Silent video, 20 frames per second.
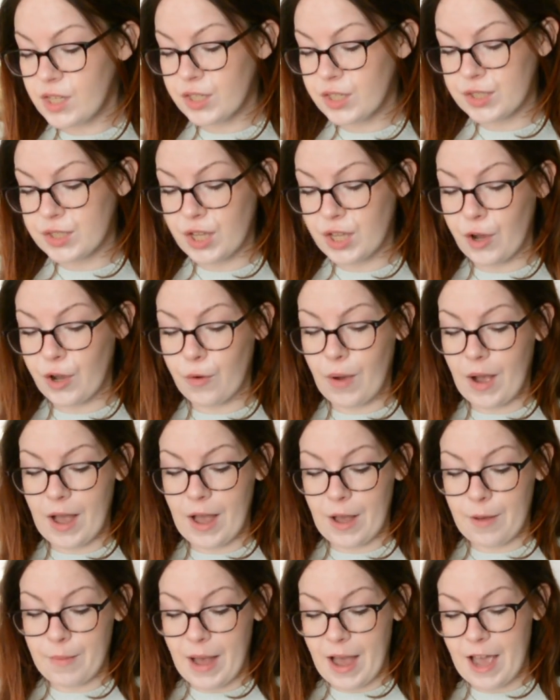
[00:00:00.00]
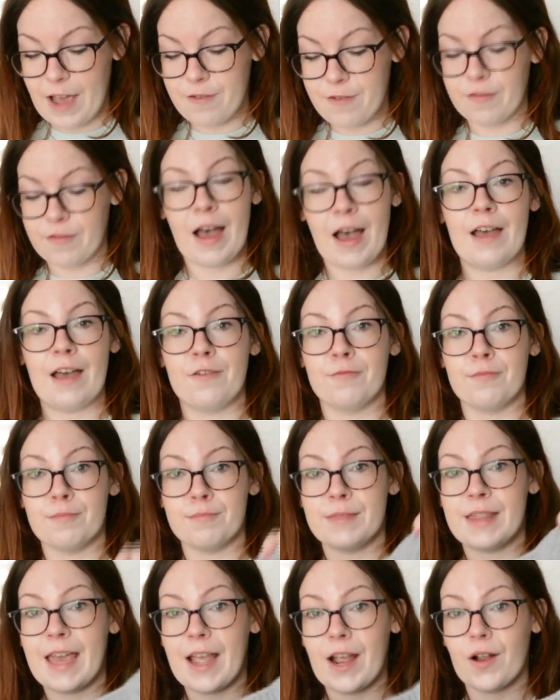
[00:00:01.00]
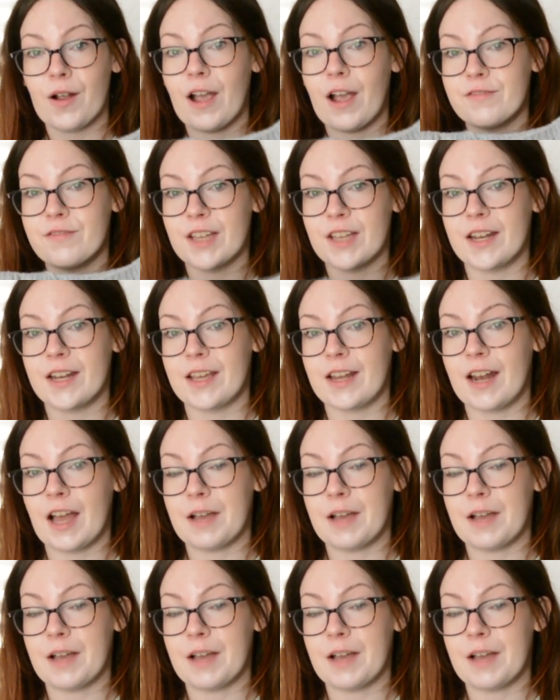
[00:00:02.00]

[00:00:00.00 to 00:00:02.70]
So I'm there, I've done it.